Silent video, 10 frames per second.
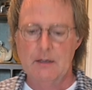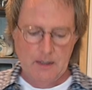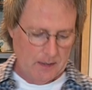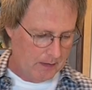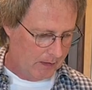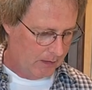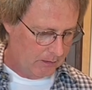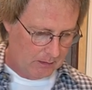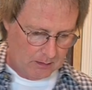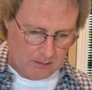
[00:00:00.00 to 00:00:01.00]

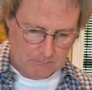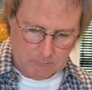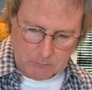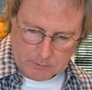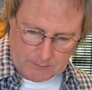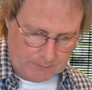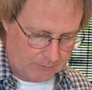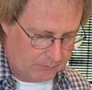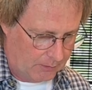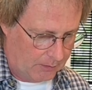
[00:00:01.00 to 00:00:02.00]
And we'll give
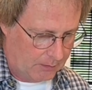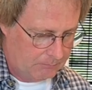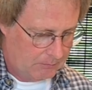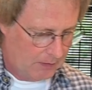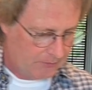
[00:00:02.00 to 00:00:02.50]
it a